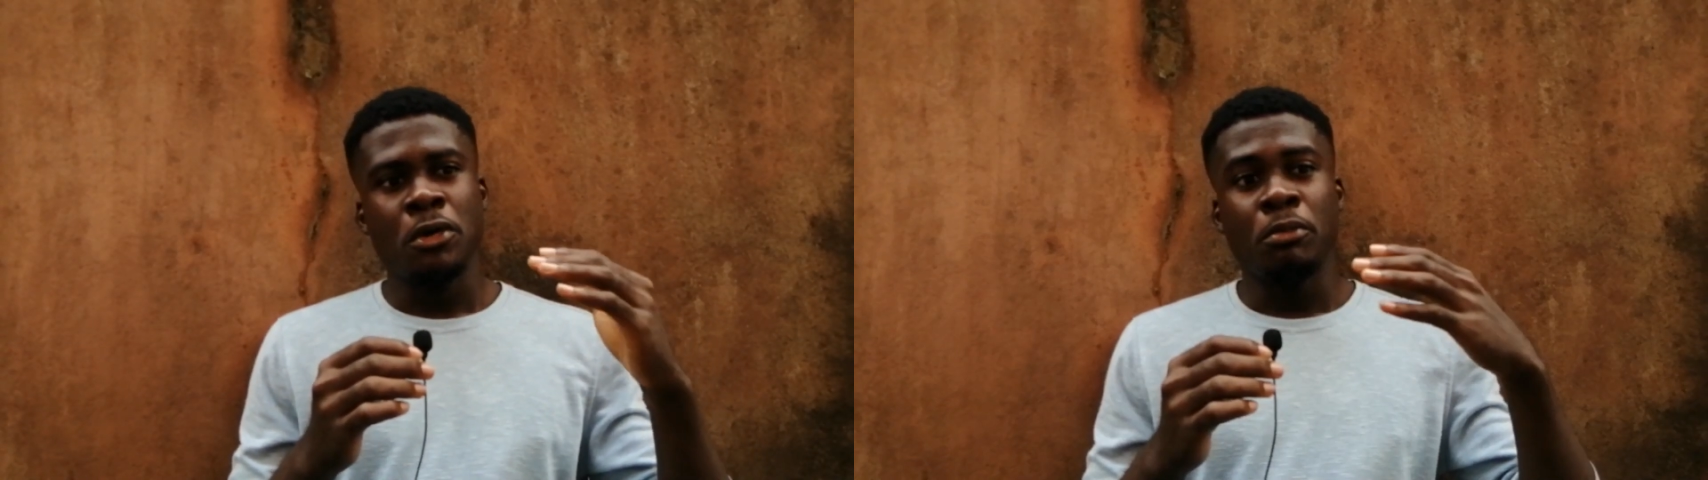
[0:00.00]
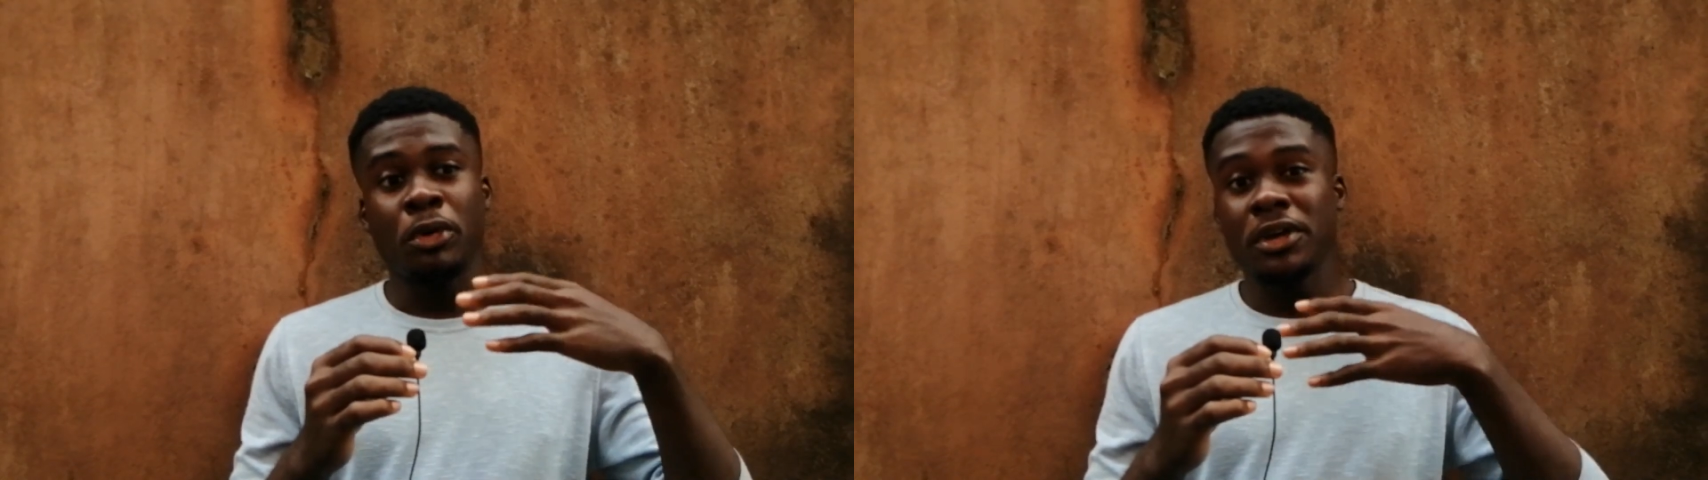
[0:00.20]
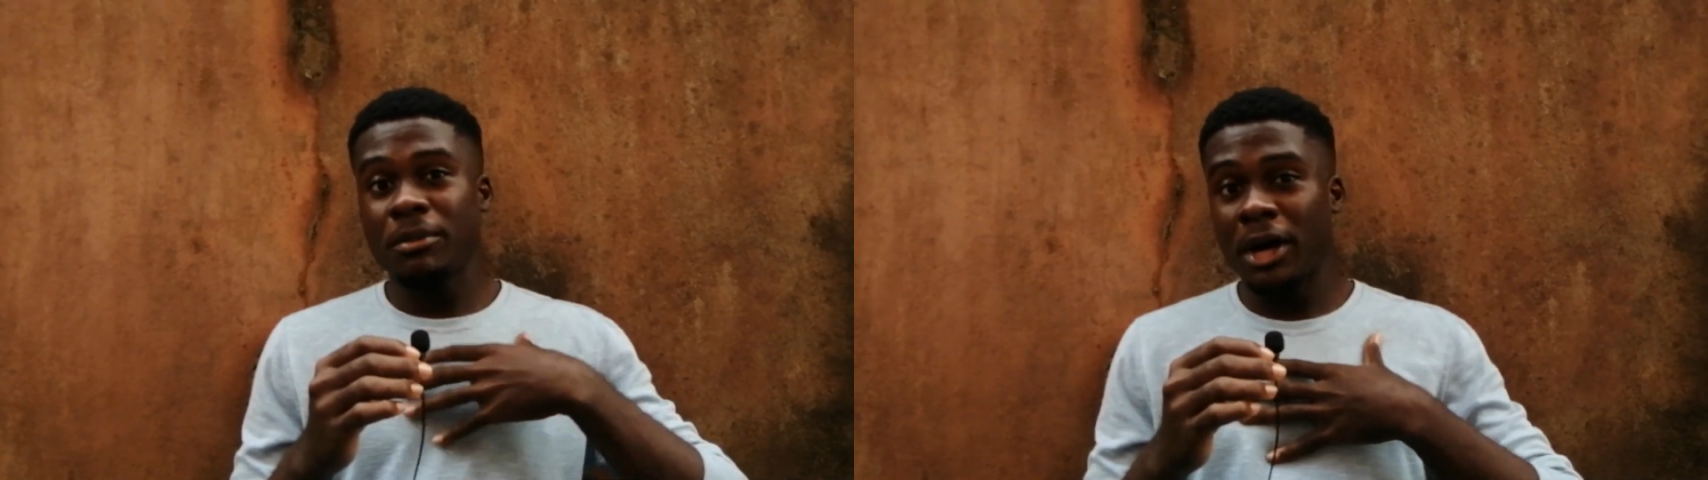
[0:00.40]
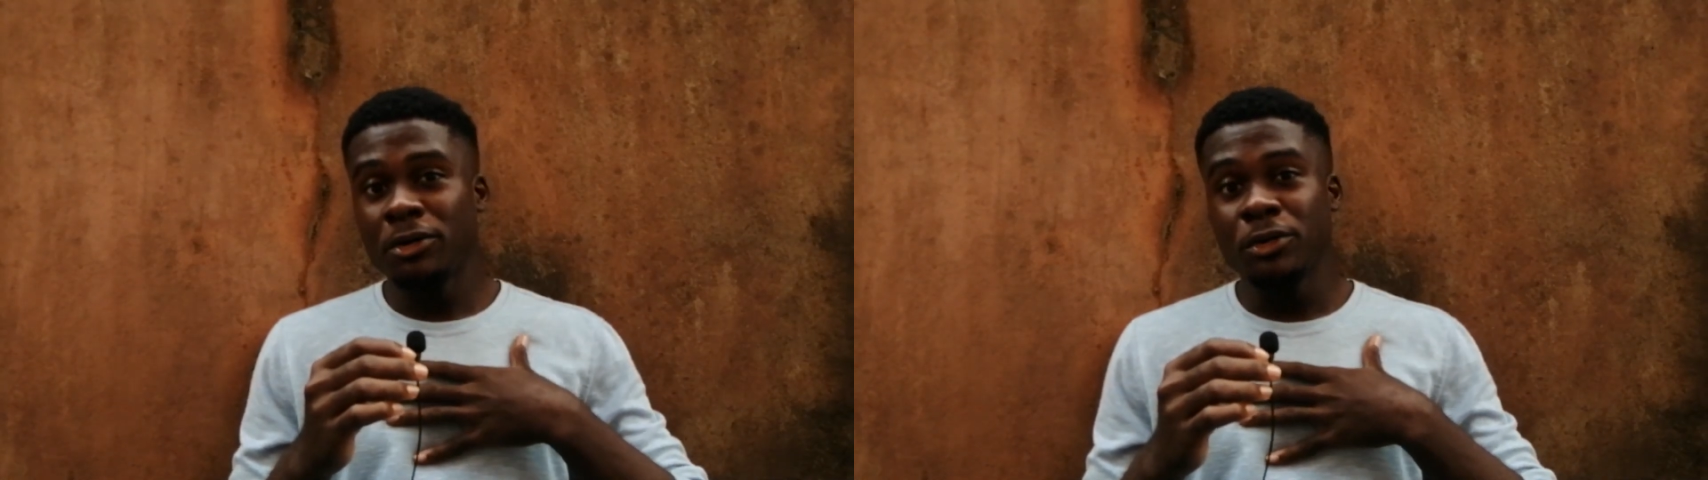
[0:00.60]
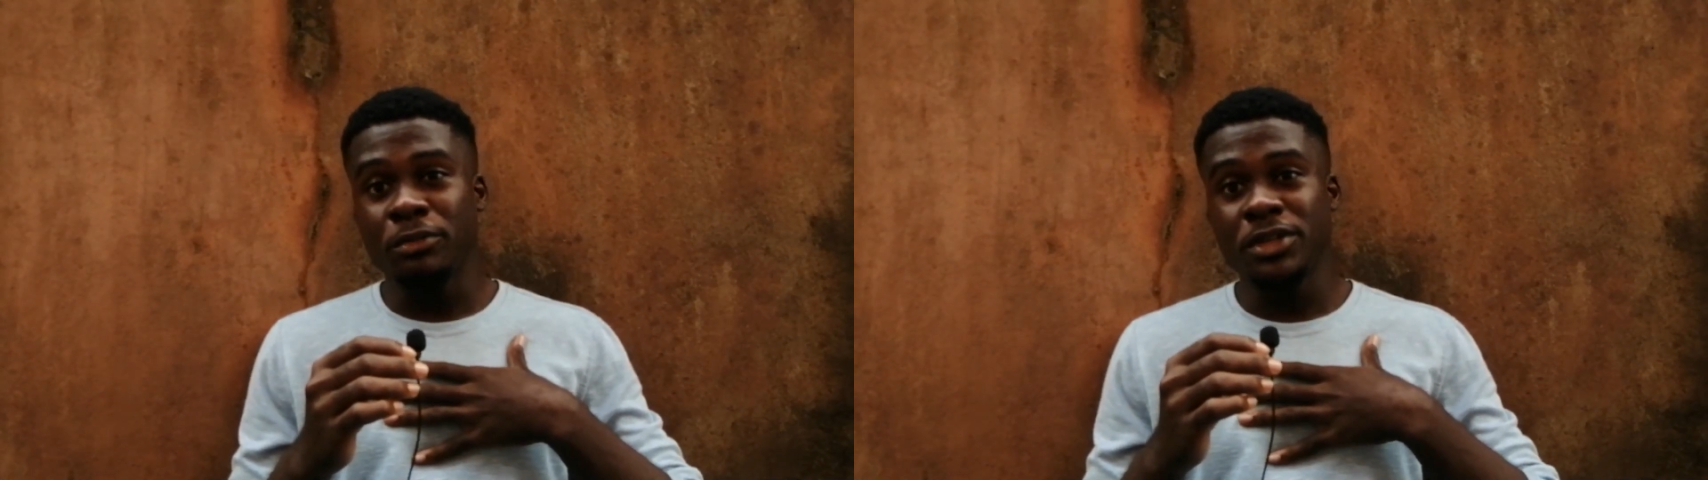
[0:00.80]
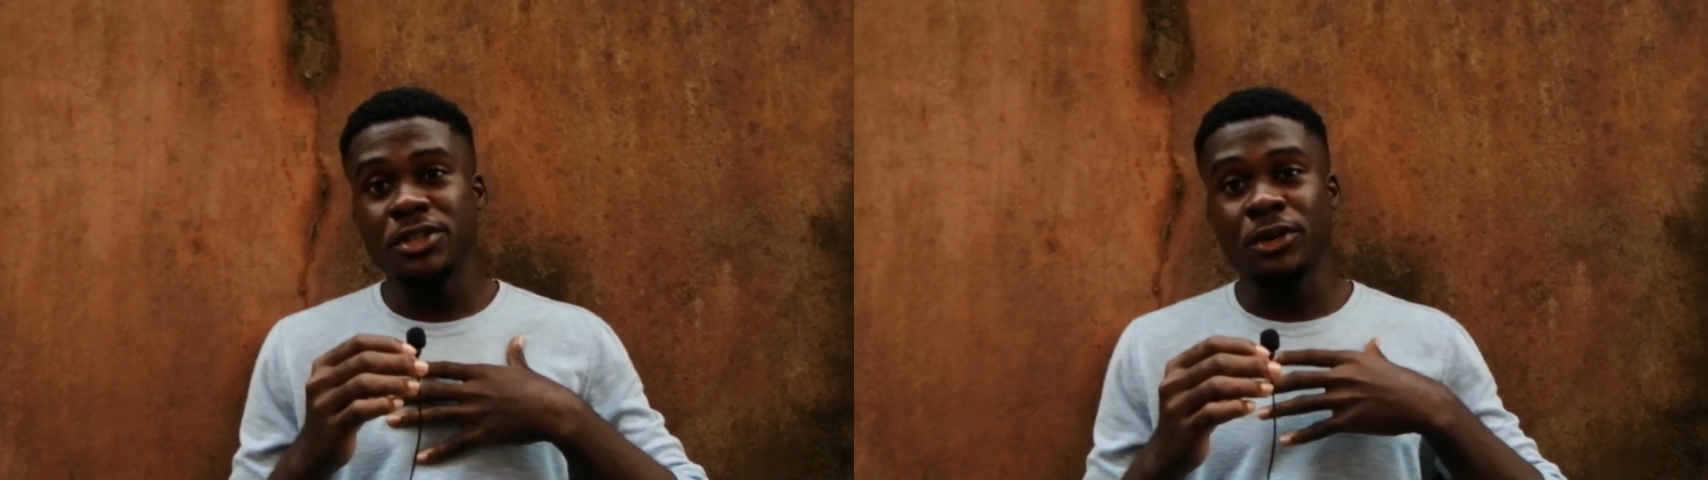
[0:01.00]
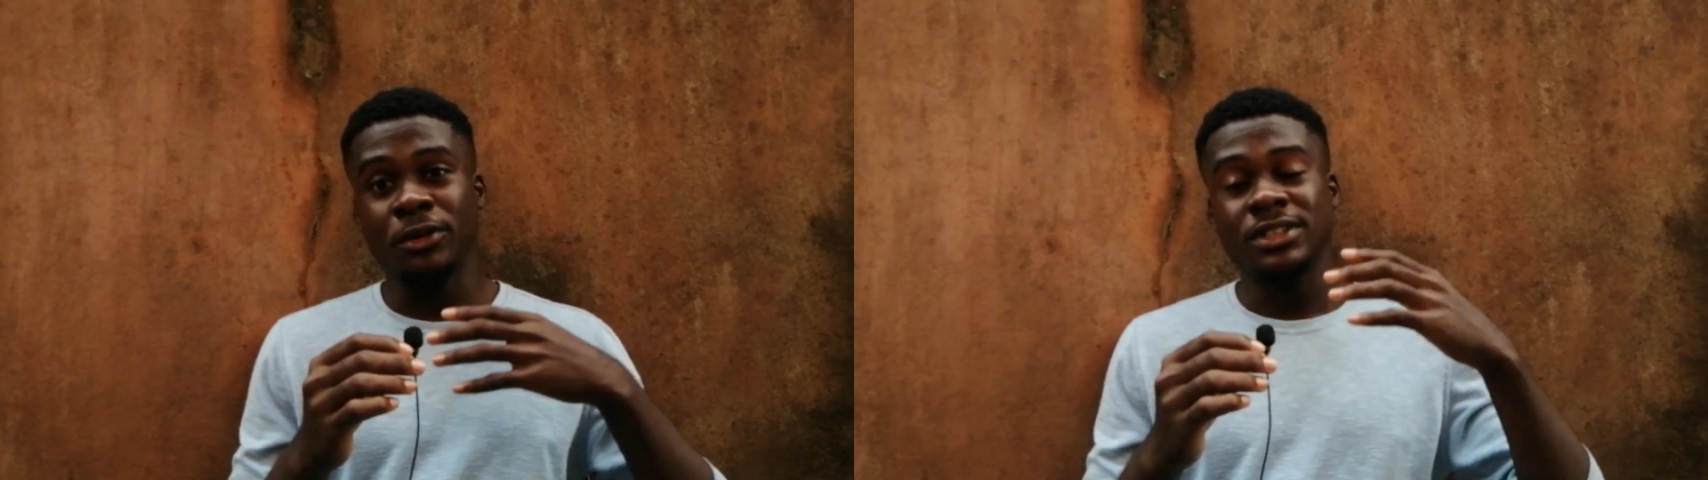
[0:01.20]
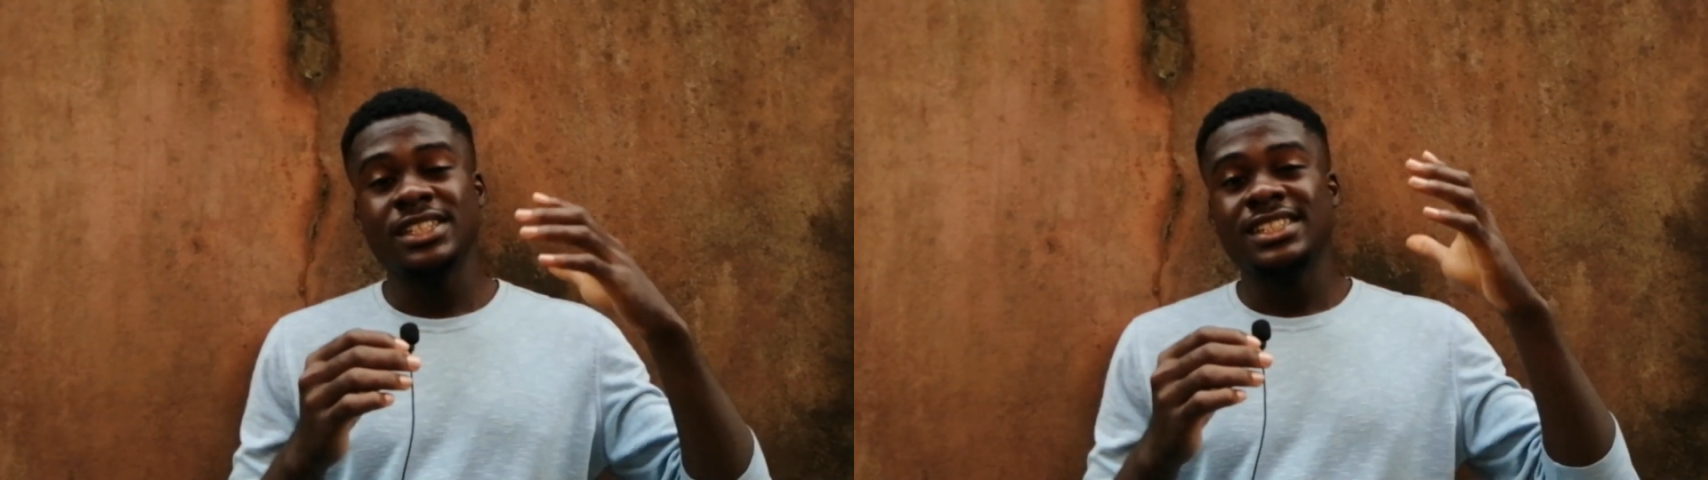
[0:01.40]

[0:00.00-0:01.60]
But in my own opinion,